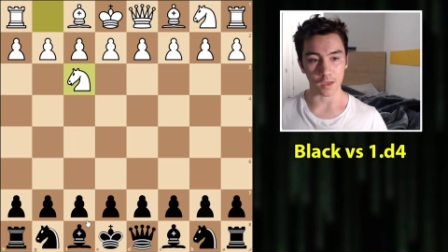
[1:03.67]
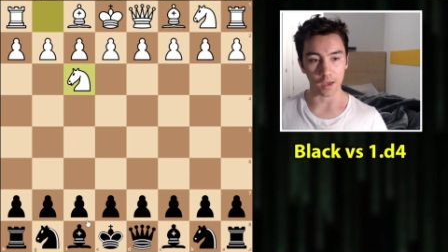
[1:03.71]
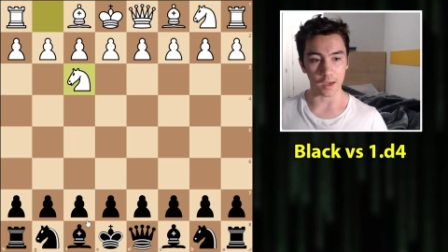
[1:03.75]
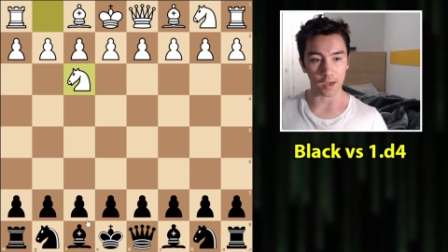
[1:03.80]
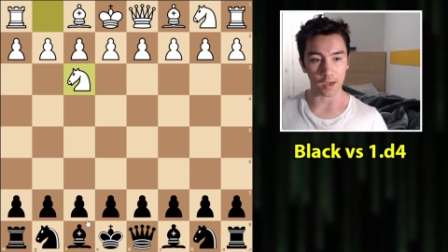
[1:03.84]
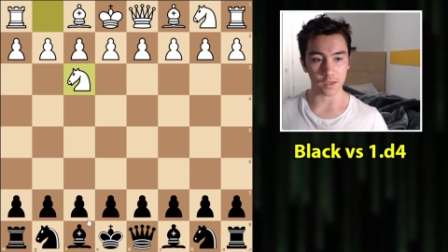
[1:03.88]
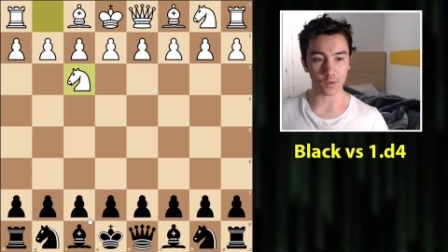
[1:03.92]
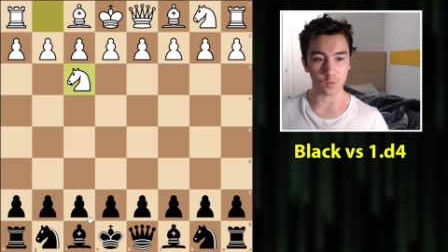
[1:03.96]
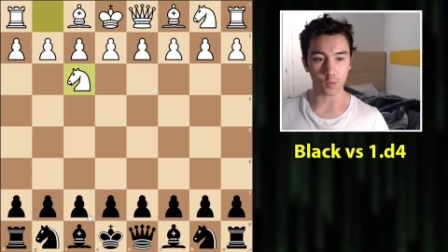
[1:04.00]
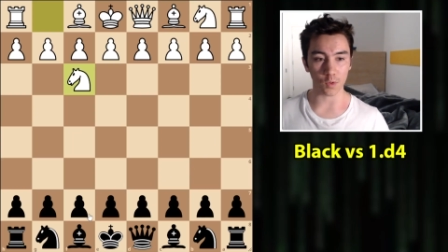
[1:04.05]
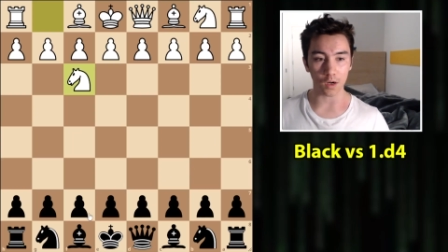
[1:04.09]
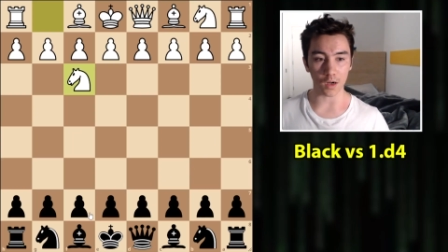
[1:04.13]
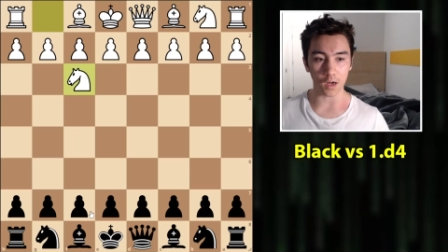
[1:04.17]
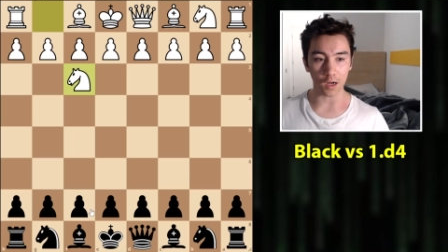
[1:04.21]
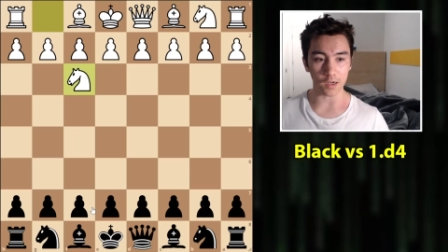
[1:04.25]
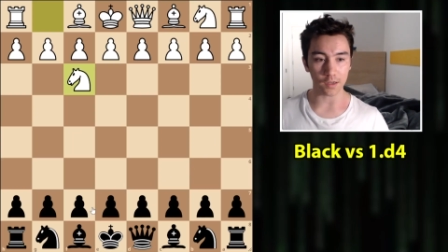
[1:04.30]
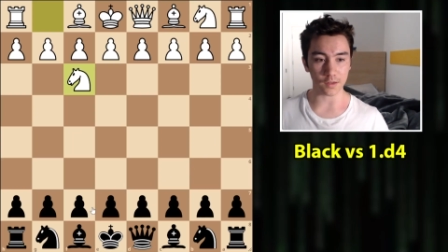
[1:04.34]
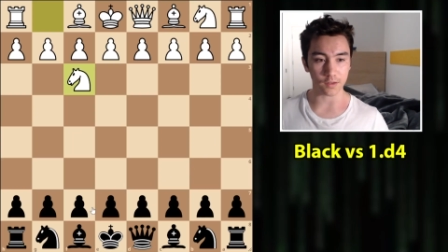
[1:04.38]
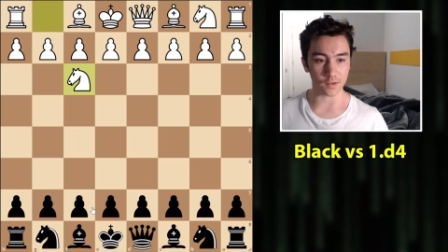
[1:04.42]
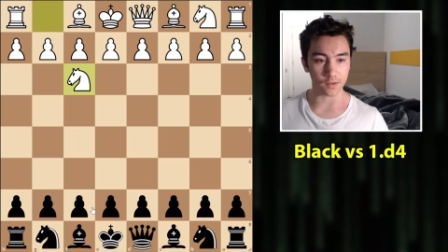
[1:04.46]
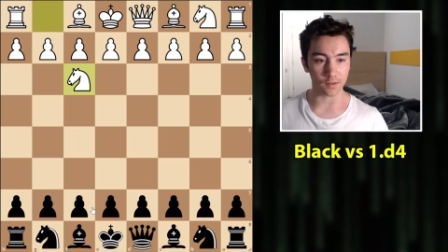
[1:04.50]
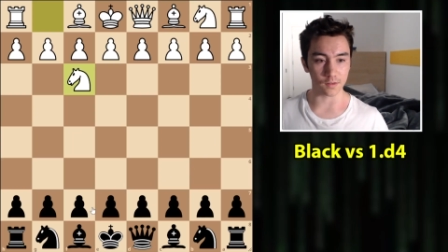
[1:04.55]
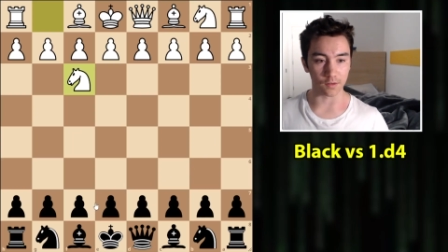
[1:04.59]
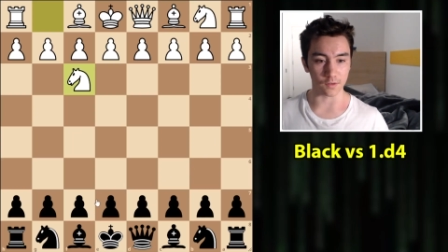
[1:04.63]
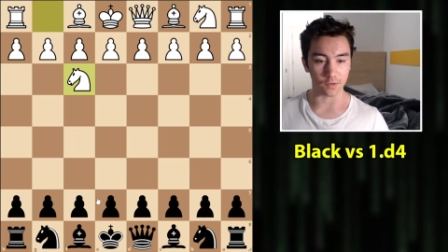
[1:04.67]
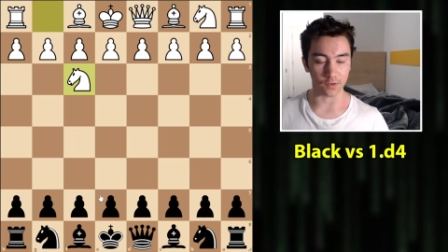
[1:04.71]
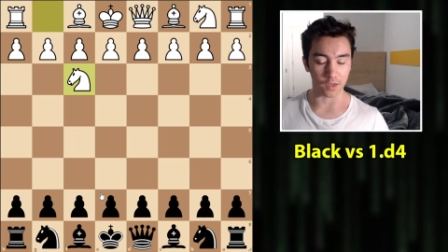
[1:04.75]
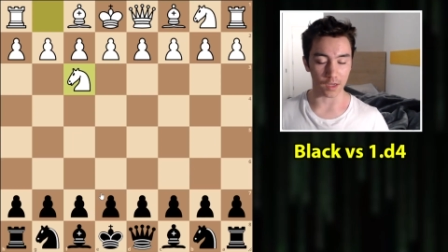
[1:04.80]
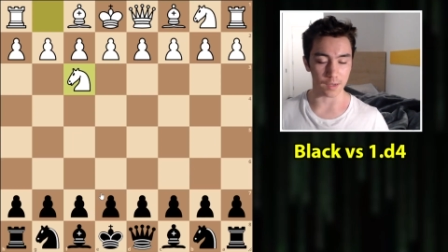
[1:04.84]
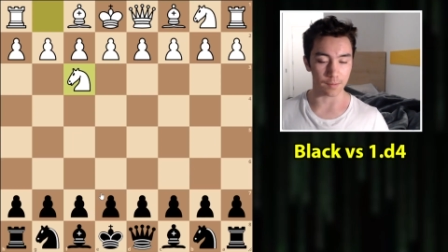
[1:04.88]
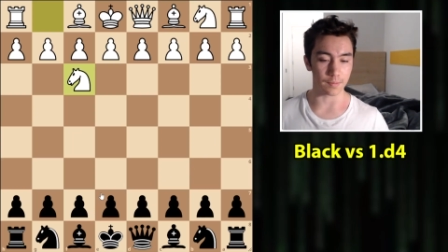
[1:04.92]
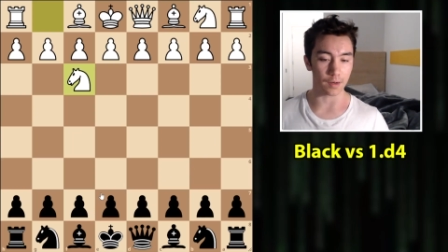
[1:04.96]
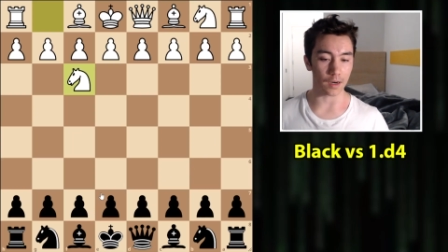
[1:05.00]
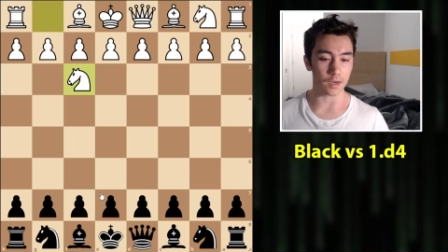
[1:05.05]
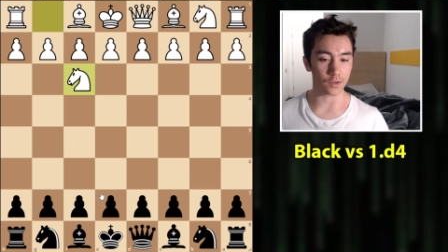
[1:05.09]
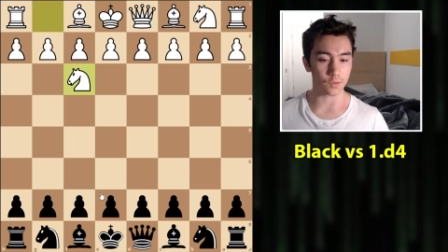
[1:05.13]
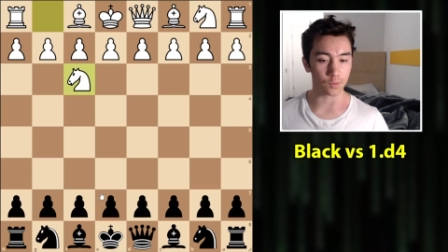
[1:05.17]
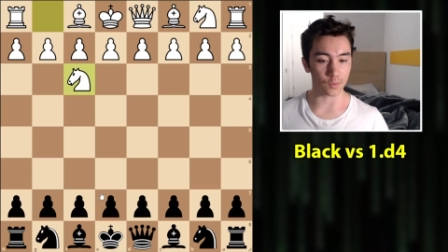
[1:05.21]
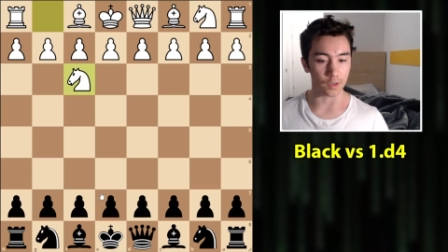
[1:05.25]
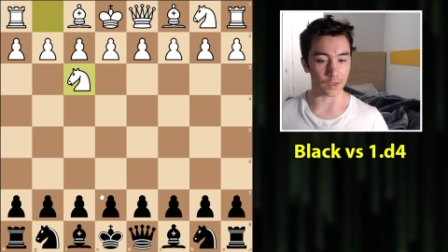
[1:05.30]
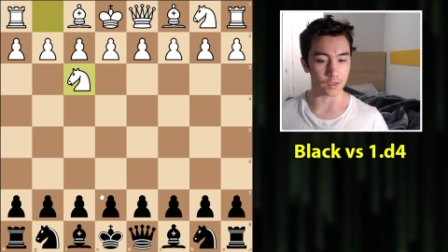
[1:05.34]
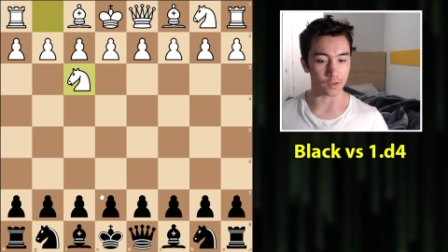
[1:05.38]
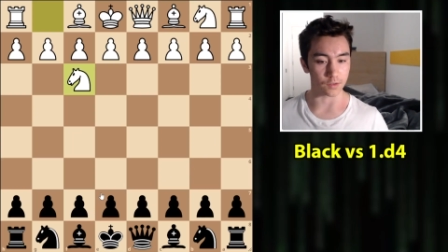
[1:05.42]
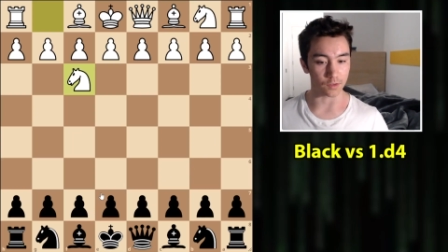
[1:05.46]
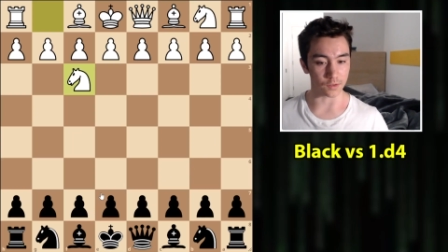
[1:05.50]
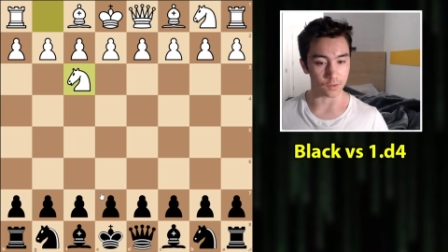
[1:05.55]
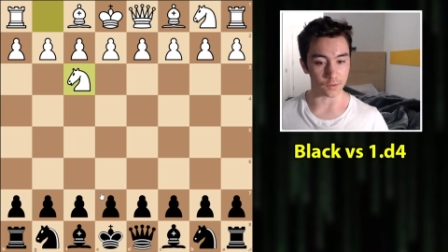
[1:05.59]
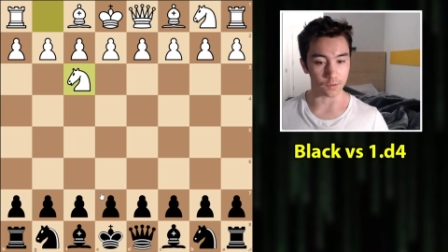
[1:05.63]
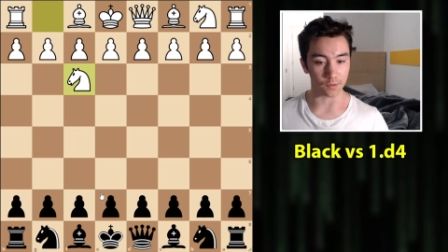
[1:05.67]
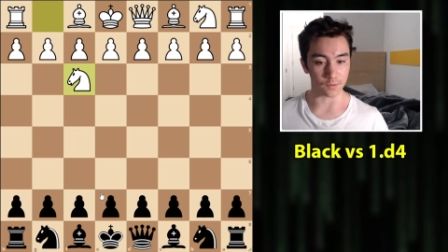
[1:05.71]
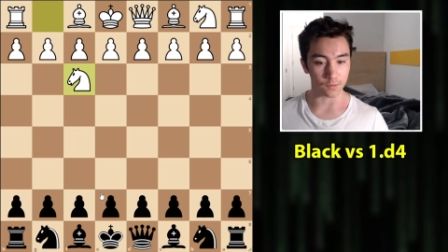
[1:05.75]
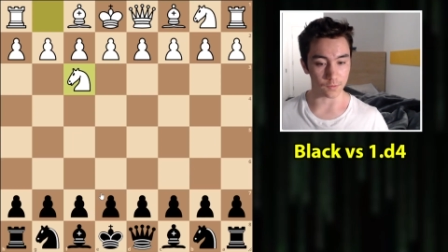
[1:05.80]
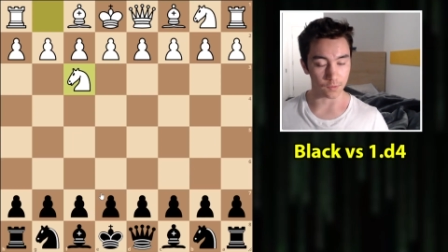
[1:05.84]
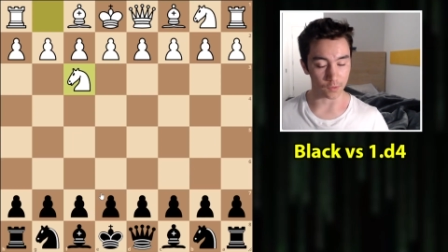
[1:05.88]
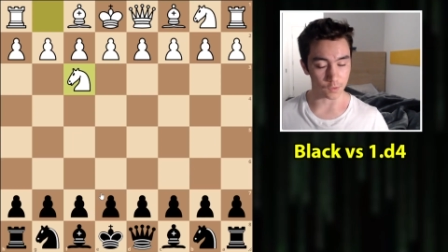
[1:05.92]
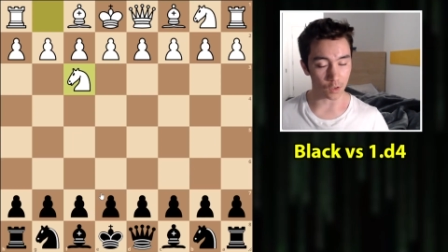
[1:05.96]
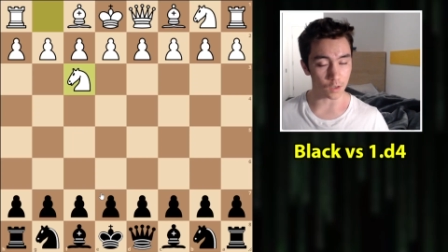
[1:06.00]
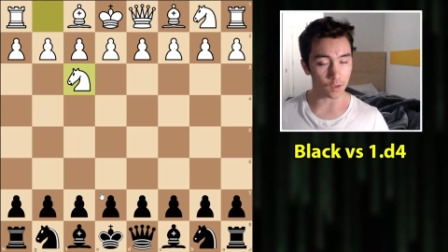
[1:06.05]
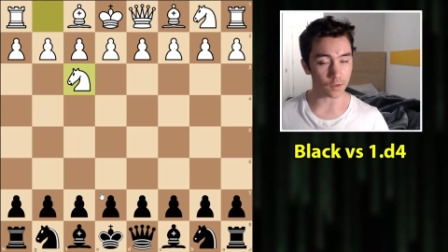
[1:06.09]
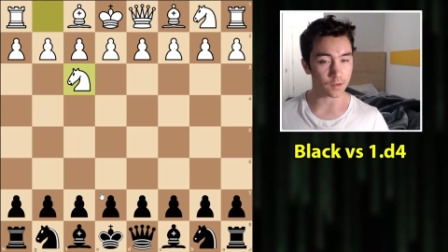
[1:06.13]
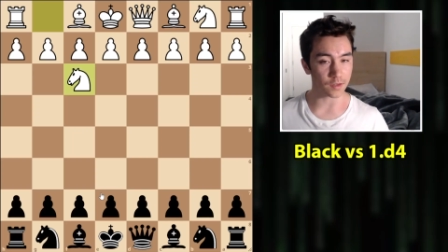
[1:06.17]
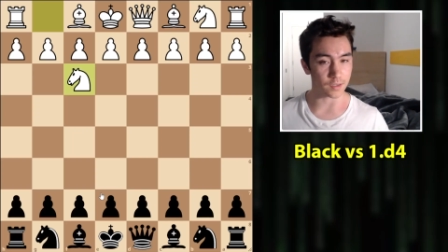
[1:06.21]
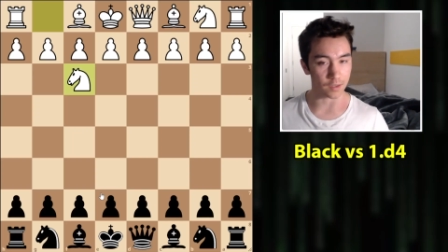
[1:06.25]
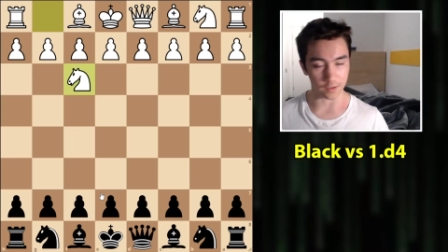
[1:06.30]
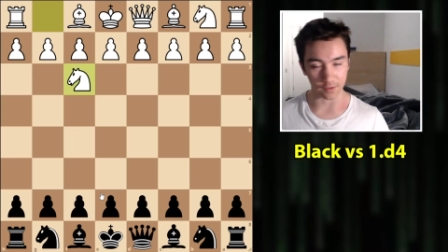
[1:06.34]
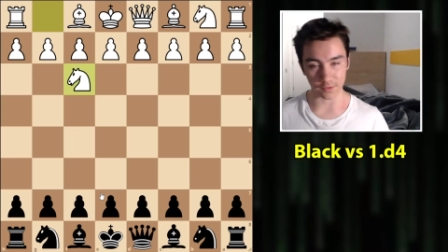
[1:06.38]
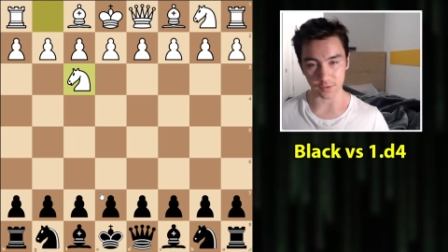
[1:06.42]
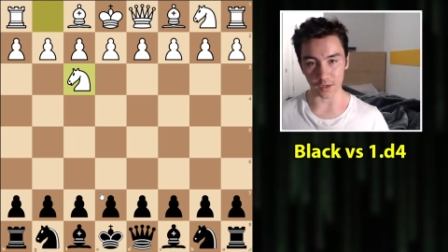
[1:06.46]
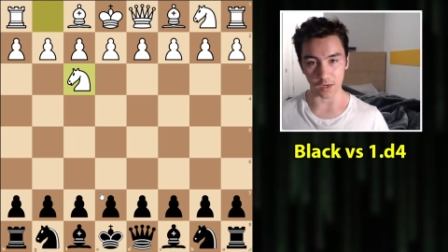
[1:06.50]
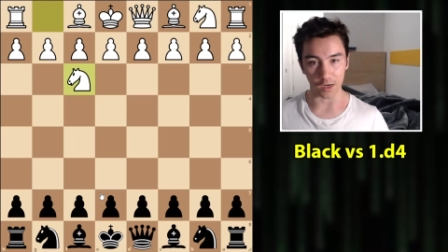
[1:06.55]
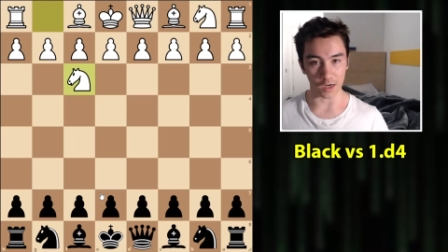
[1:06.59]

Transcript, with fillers: And what I did in this game, by the way, to for context,